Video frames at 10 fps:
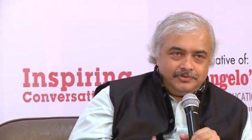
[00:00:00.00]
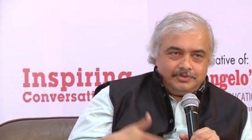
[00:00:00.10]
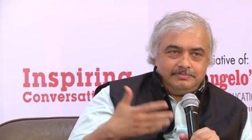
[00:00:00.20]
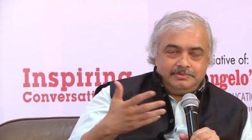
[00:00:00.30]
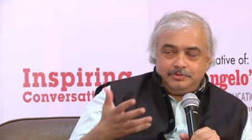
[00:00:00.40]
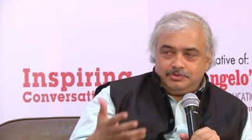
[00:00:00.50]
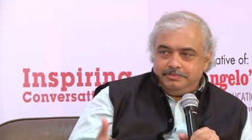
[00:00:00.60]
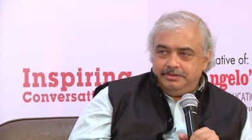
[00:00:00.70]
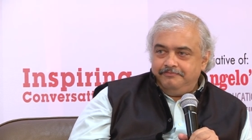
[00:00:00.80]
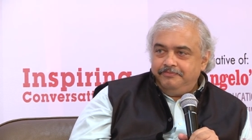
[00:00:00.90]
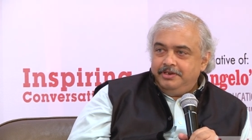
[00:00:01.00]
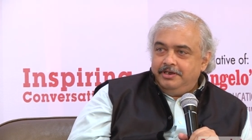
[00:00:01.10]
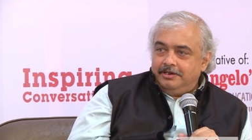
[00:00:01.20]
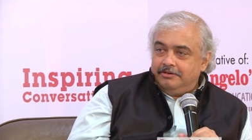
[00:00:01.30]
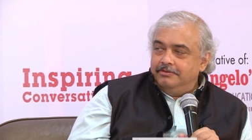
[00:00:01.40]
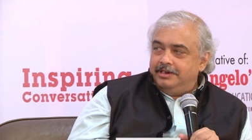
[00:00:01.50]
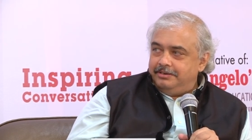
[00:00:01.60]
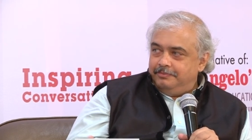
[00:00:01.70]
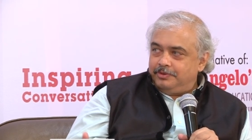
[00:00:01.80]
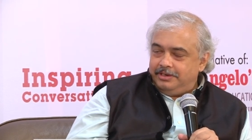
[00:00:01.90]
So I'm supposed to be good at
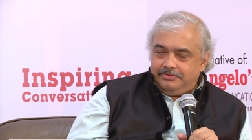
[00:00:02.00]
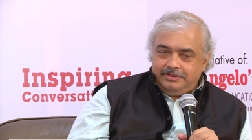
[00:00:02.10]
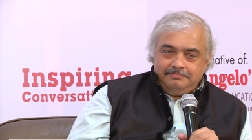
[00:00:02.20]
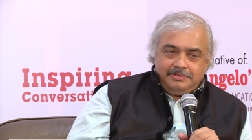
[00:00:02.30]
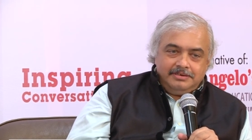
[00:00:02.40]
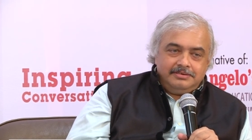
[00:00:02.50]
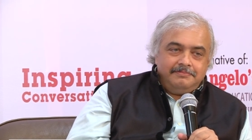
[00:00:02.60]
remote catering part.